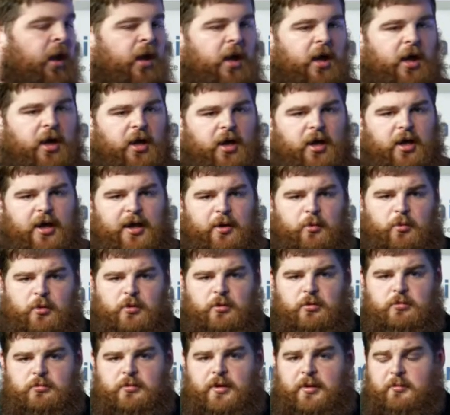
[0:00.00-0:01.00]
It
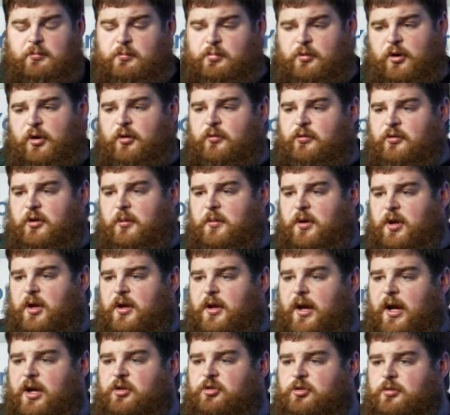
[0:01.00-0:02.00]
will improve
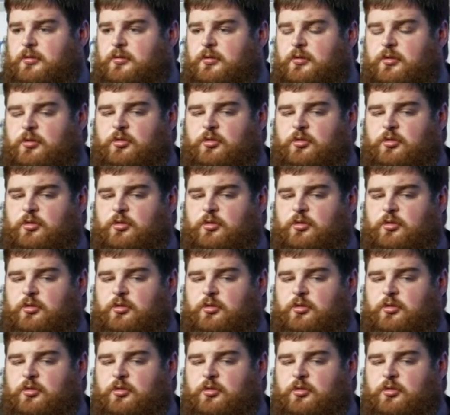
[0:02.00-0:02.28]
communication,